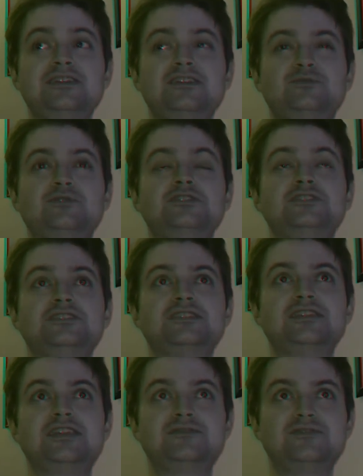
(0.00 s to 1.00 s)
they would have just
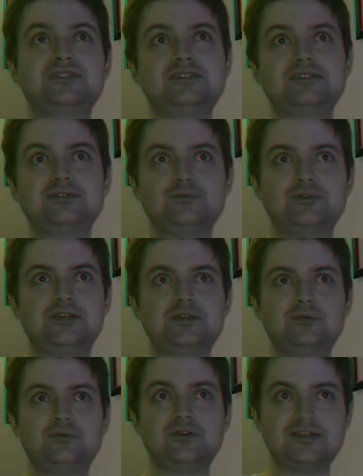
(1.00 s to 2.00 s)
left it the way
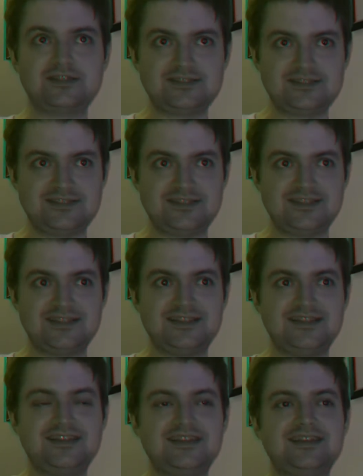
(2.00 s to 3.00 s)
it was,
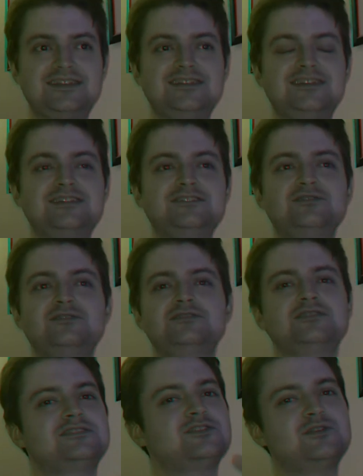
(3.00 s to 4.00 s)
and then you could
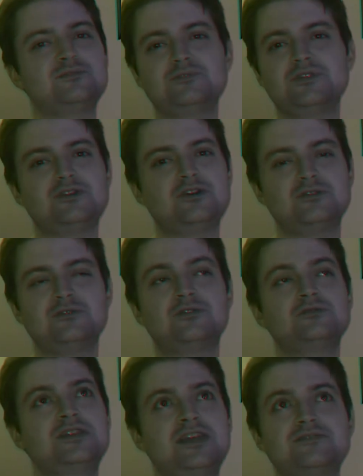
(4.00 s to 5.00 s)
just
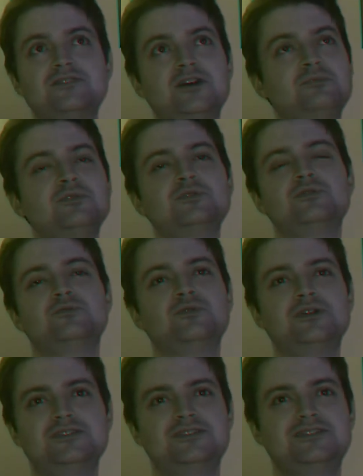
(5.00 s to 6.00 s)
only have to upload it
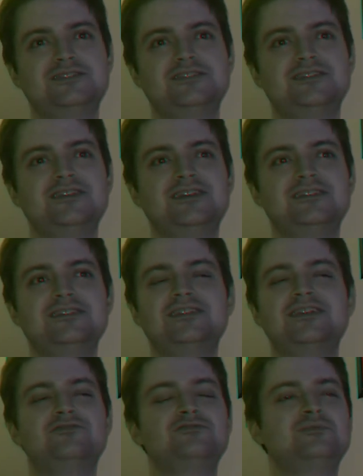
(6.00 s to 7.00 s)
once, and then
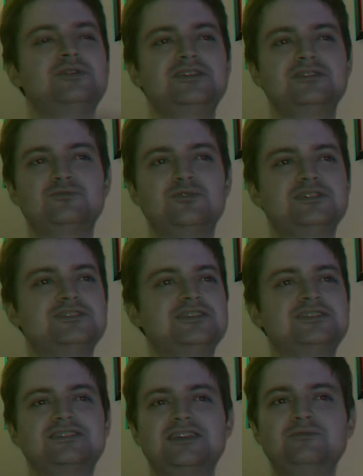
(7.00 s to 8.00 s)
everybody could watch
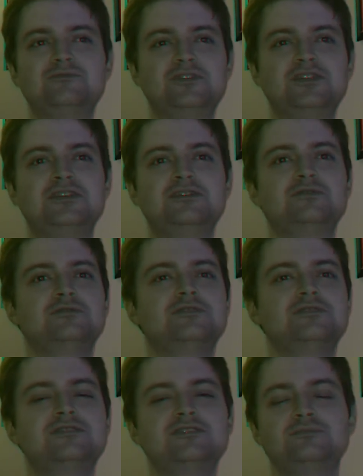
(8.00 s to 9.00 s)
that same video
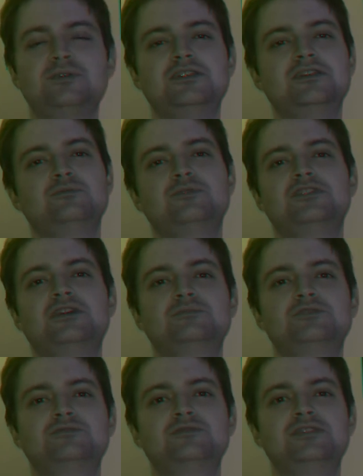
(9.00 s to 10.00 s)
depending on what type
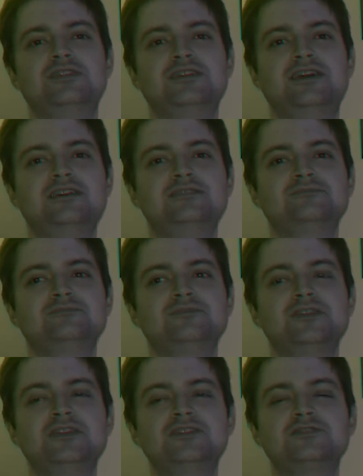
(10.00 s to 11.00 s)
of screen they had.
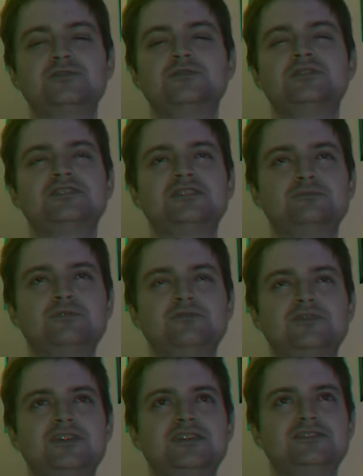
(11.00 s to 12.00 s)
So their
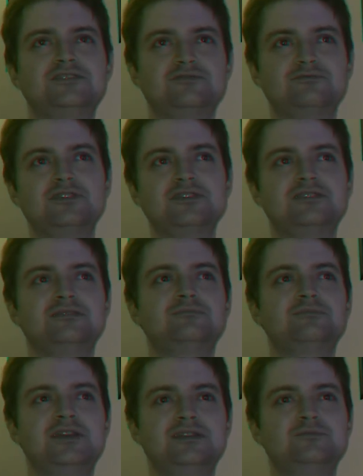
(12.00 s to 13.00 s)
simplification really
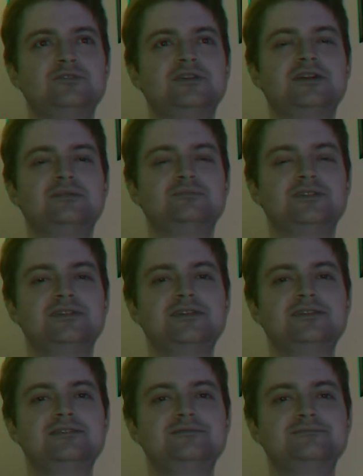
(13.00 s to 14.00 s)
made it more
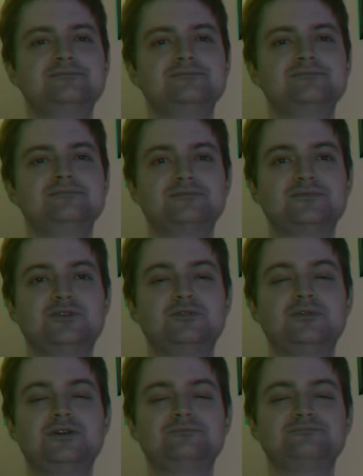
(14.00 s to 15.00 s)
complicated. Oh
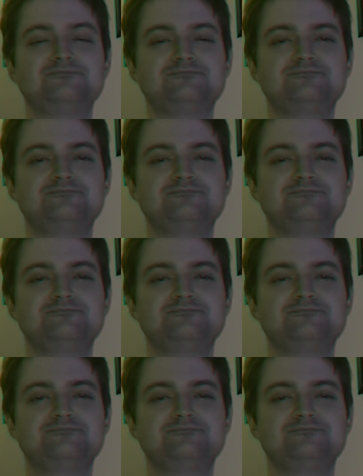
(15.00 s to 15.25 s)
well,